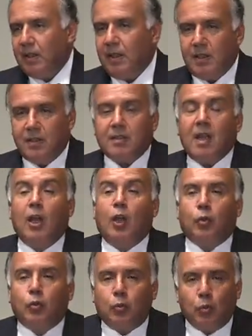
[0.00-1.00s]
is
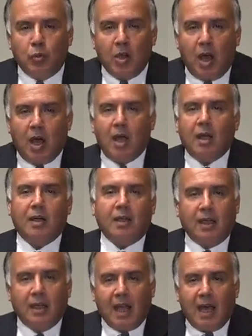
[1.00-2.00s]
do not
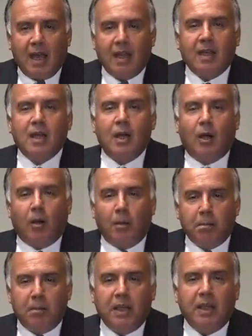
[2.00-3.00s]
rely
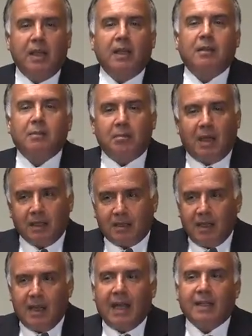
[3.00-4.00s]
on big
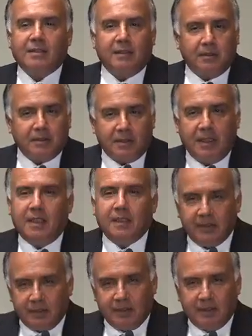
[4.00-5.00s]
multilateral
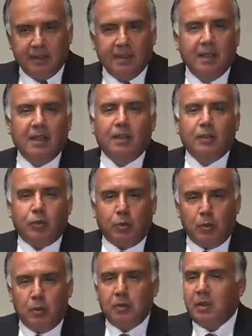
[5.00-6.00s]
deals
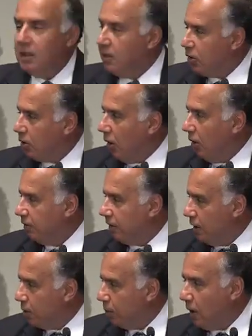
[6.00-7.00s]
to solve
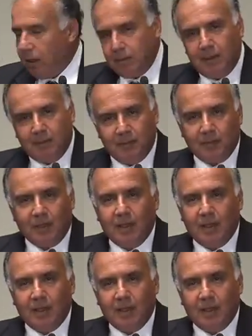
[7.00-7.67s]
this problem.